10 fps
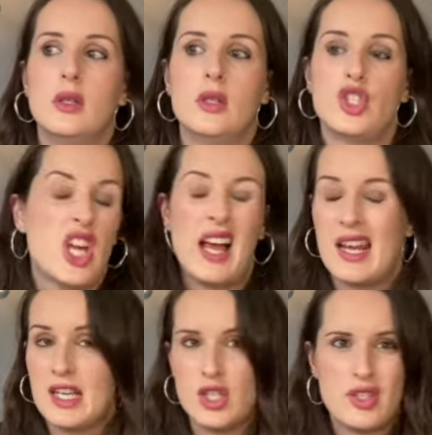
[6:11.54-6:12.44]

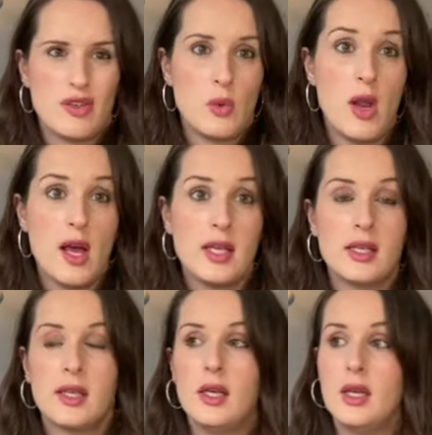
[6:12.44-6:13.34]
challenge, if you
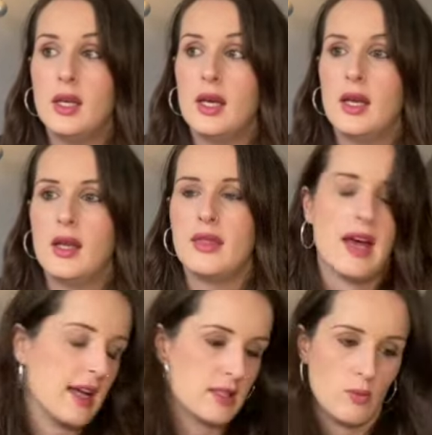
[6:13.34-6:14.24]
like. That
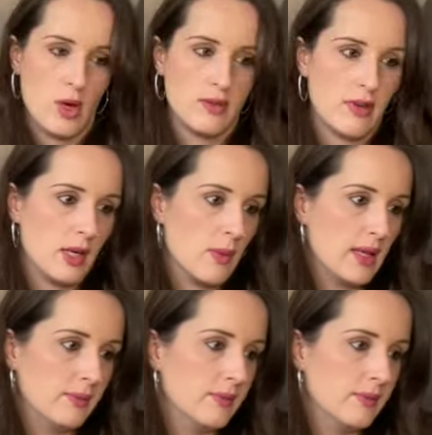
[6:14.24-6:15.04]
hasn't worked very well.